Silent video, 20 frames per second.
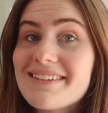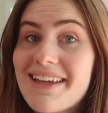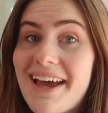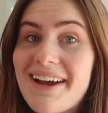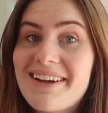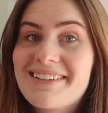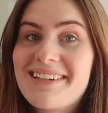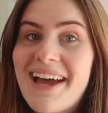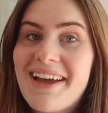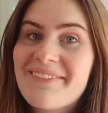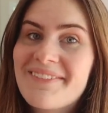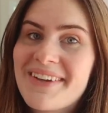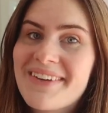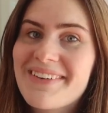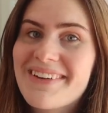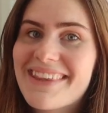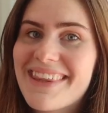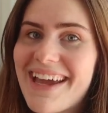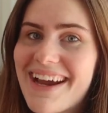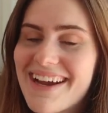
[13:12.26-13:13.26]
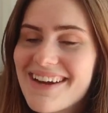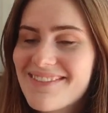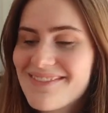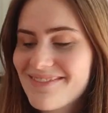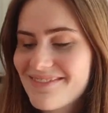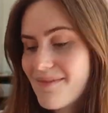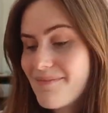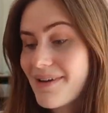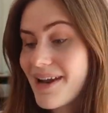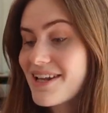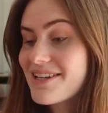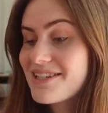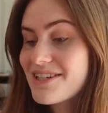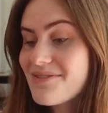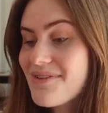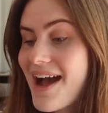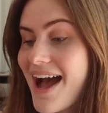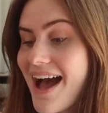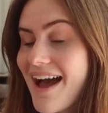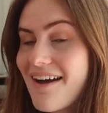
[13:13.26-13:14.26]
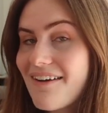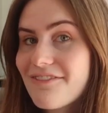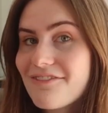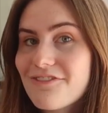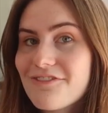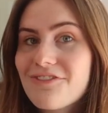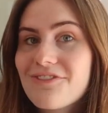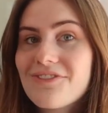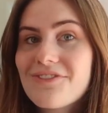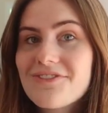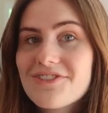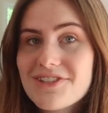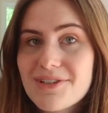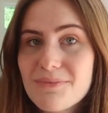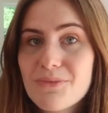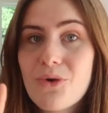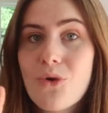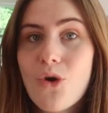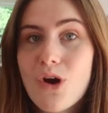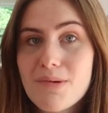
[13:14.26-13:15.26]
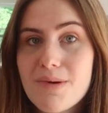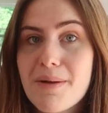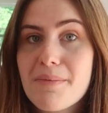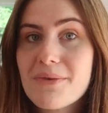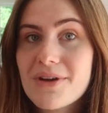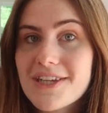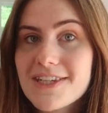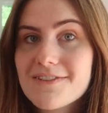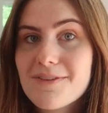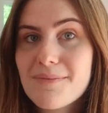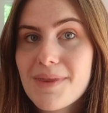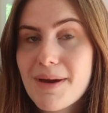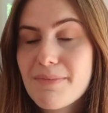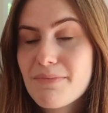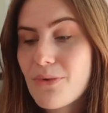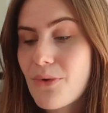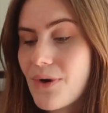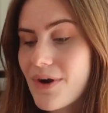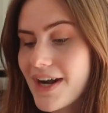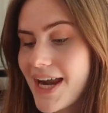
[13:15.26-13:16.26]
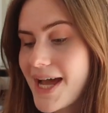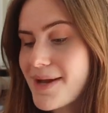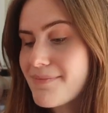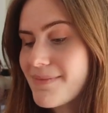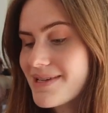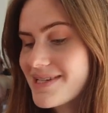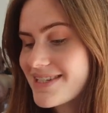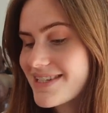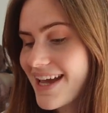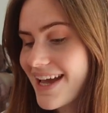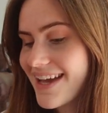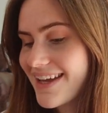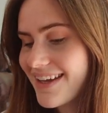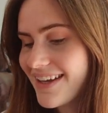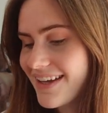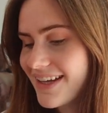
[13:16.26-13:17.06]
entire time we were there. But I do have some core memories from that port, I must say.